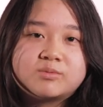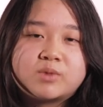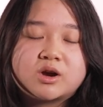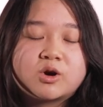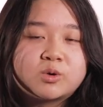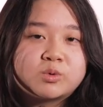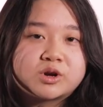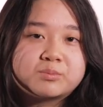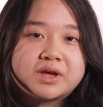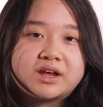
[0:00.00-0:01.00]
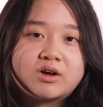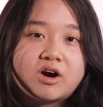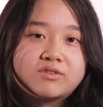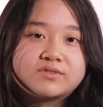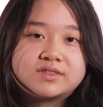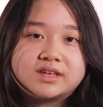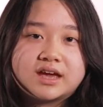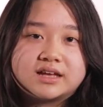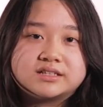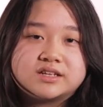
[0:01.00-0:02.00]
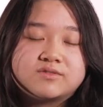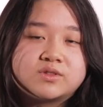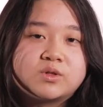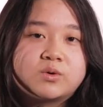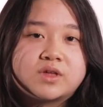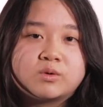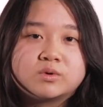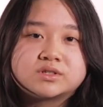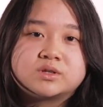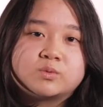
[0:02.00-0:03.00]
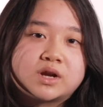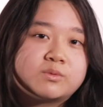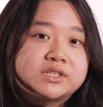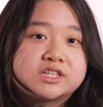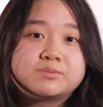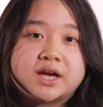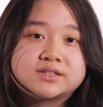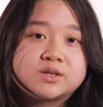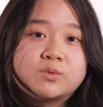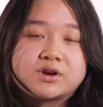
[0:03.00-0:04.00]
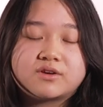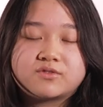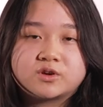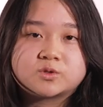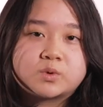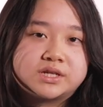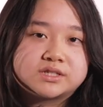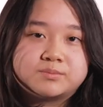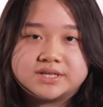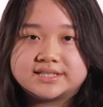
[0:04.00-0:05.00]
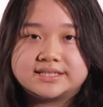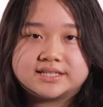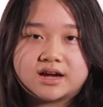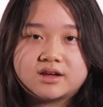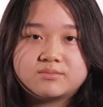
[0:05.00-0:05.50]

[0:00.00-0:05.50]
my hard work paid off in the end, even though that wasn't what I was expecting when I first went into PCTI.